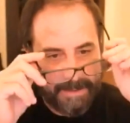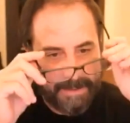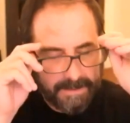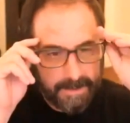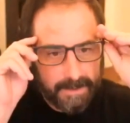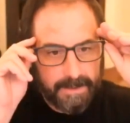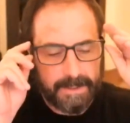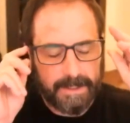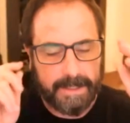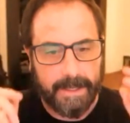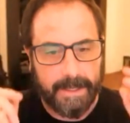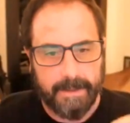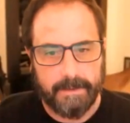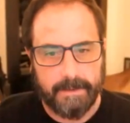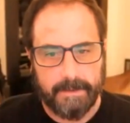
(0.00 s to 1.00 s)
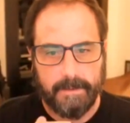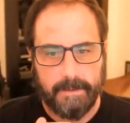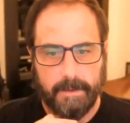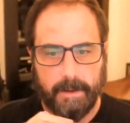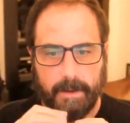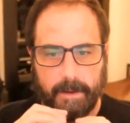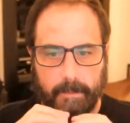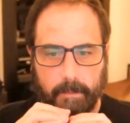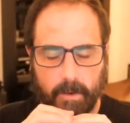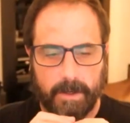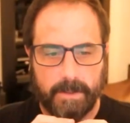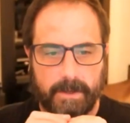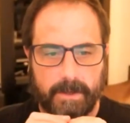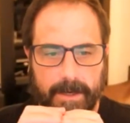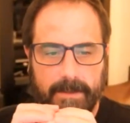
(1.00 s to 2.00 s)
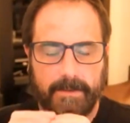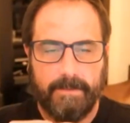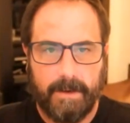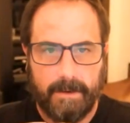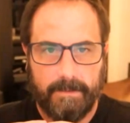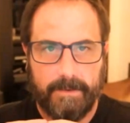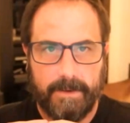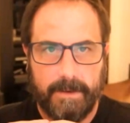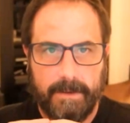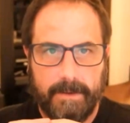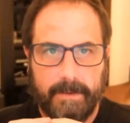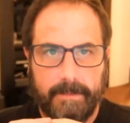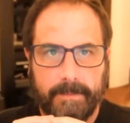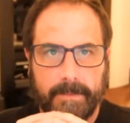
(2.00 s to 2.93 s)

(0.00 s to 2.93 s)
ways to get a more attractive offer,